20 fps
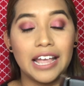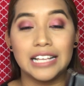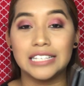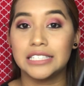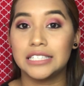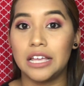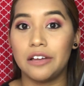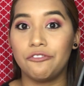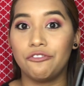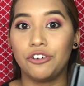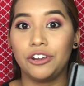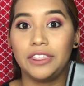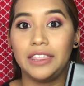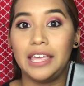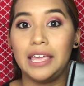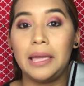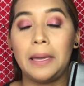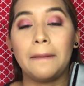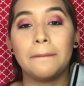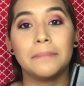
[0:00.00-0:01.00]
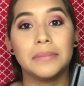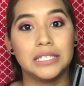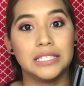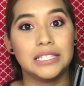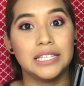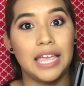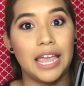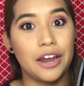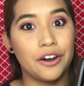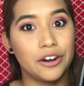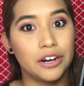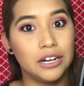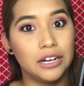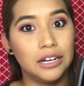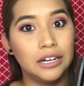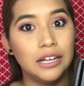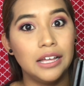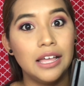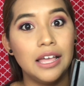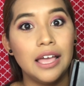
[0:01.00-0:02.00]
except for the
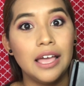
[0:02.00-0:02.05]
mascara.